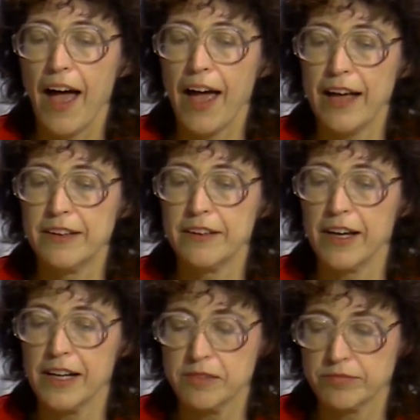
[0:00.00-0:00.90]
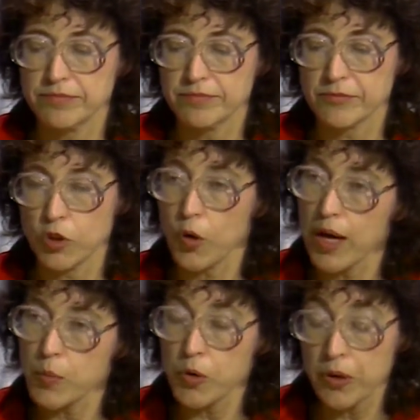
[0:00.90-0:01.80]
And
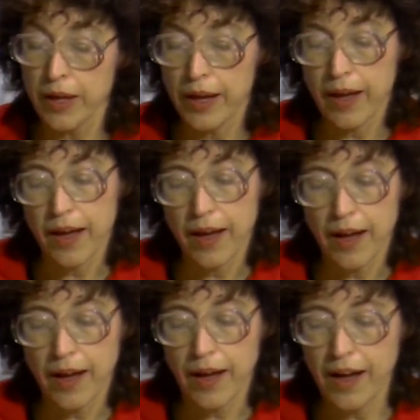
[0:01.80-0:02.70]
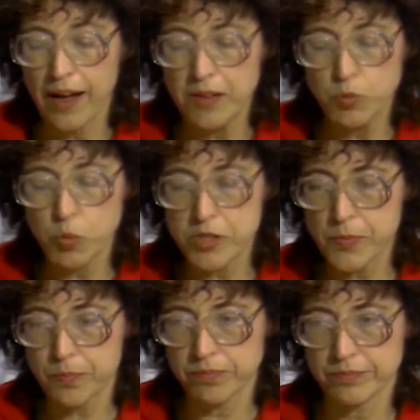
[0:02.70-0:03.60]
Kramer was
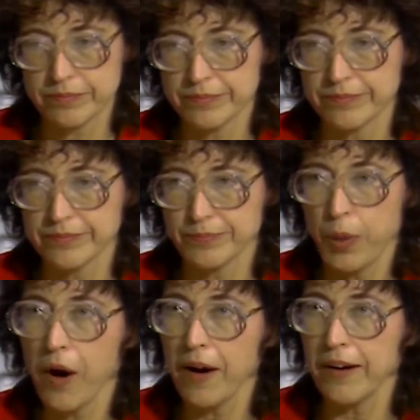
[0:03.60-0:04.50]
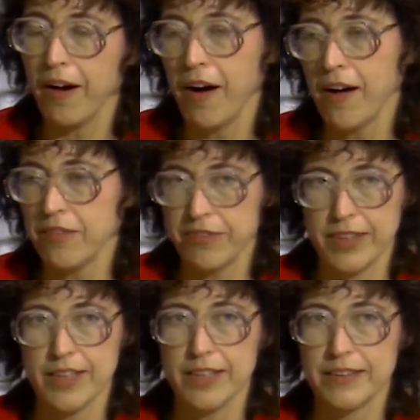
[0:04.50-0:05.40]
part of
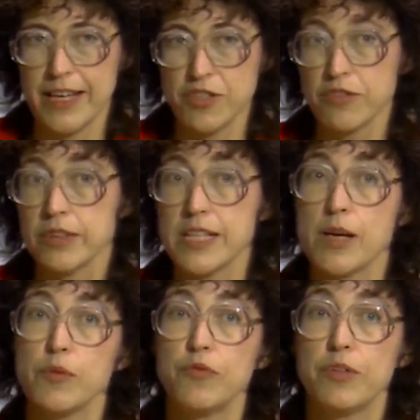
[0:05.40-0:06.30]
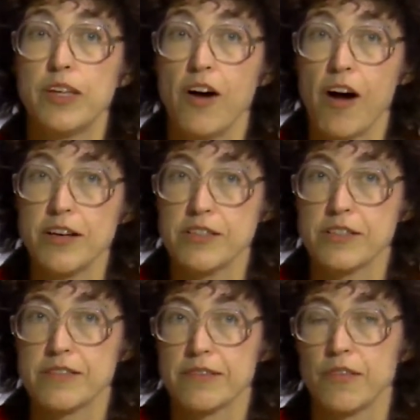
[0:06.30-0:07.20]
the National Endowment for the
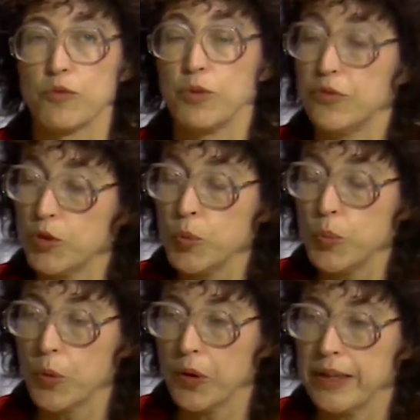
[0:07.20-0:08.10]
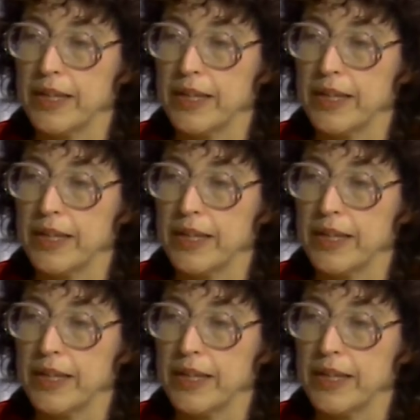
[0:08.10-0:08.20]
Arts Review Board.